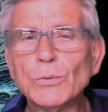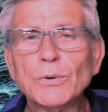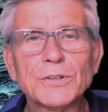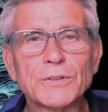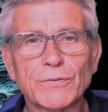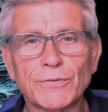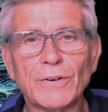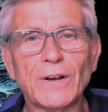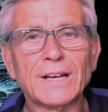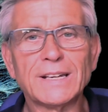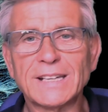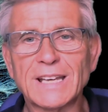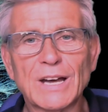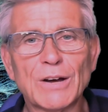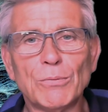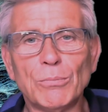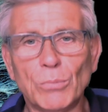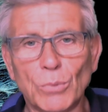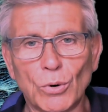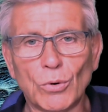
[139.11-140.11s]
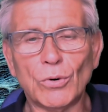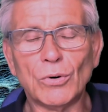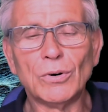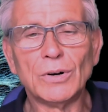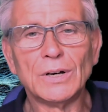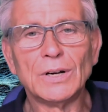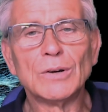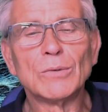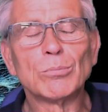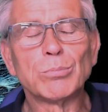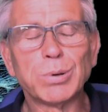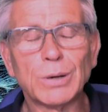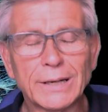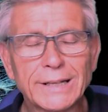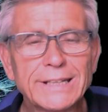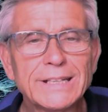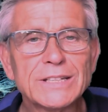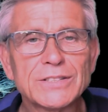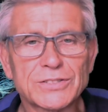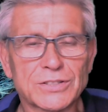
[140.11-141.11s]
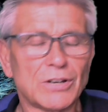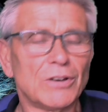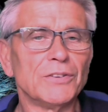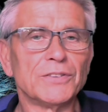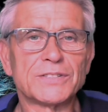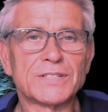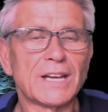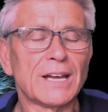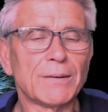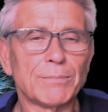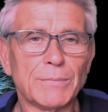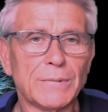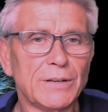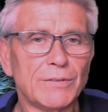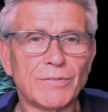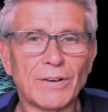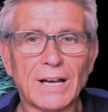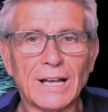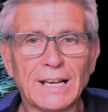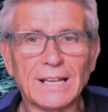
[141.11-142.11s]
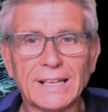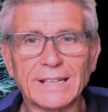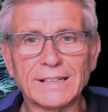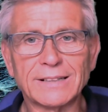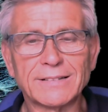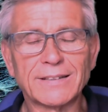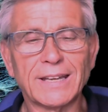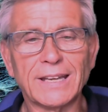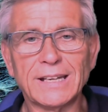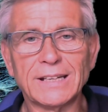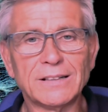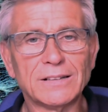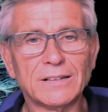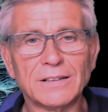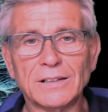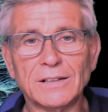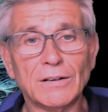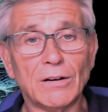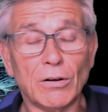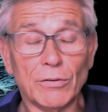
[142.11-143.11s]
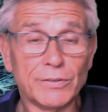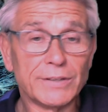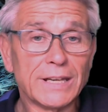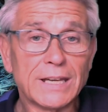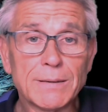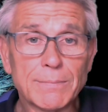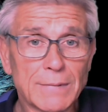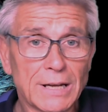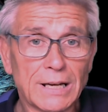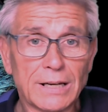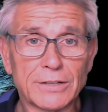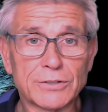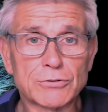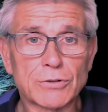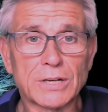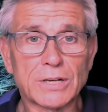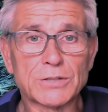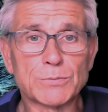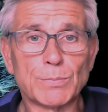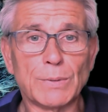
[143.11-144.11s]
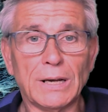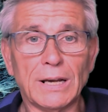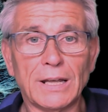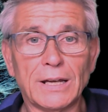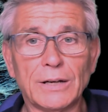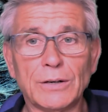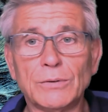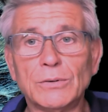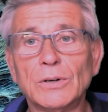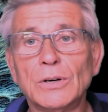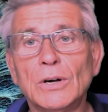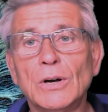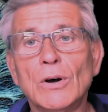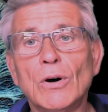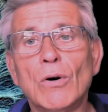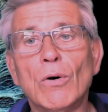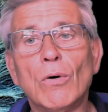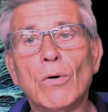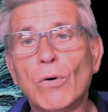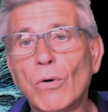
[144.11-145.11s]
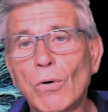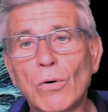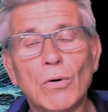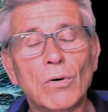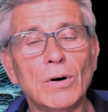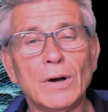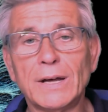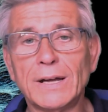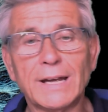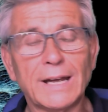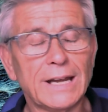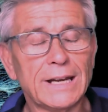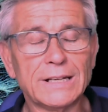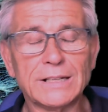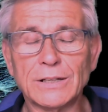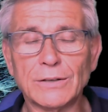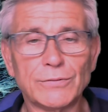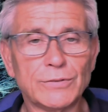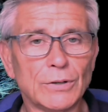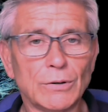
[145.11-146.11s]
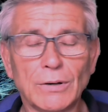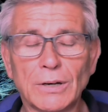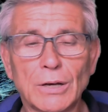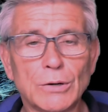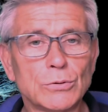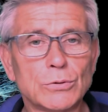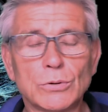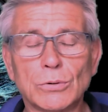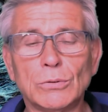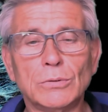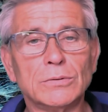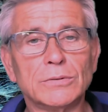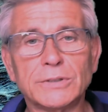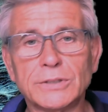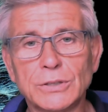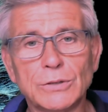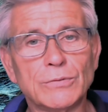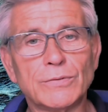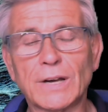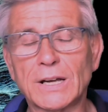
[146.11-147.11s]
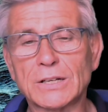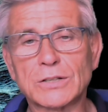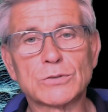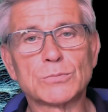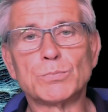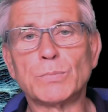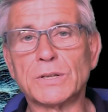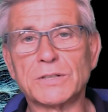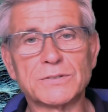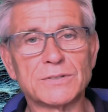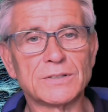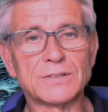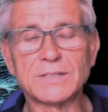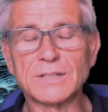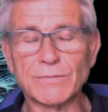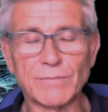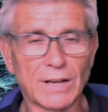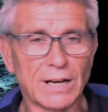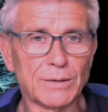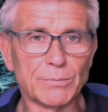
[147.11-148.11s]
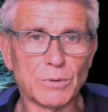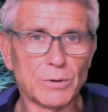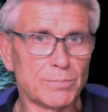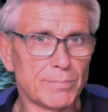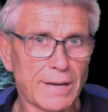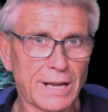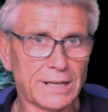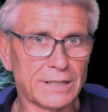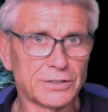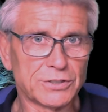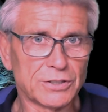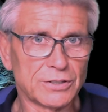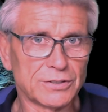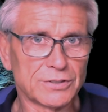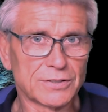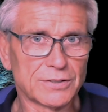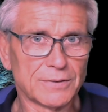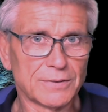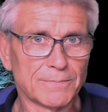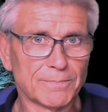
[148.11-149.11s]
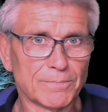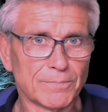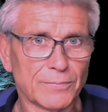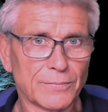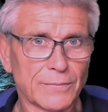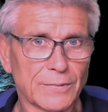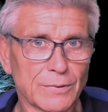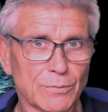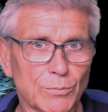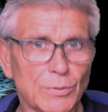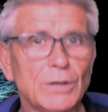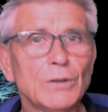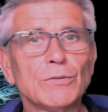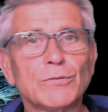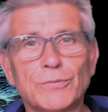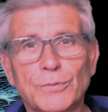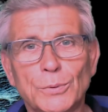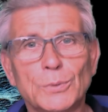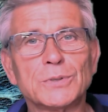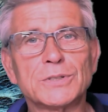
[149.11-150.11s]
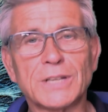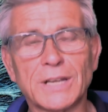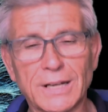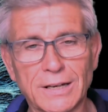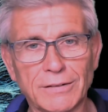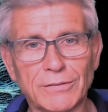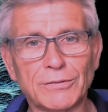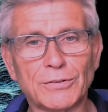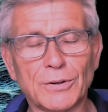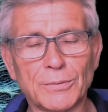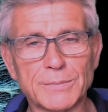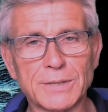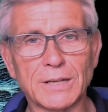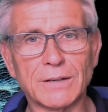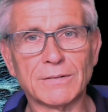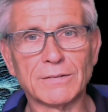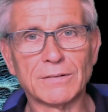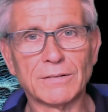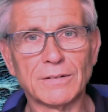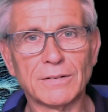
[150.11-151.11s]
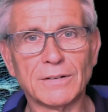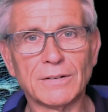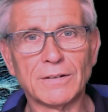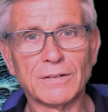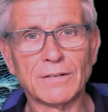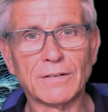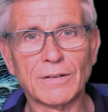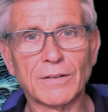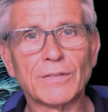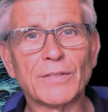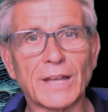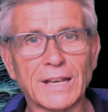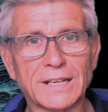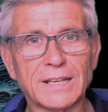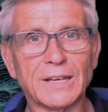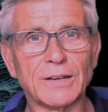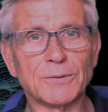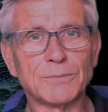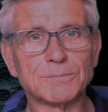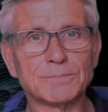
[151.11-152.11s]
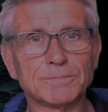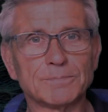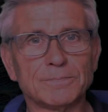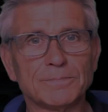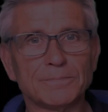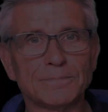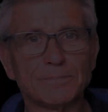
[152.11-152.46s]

If you want to find out more, please contact me via LinkedIn on the email address below or any of your local UVEX business development managers. We look forward to hearing from you. Thank you.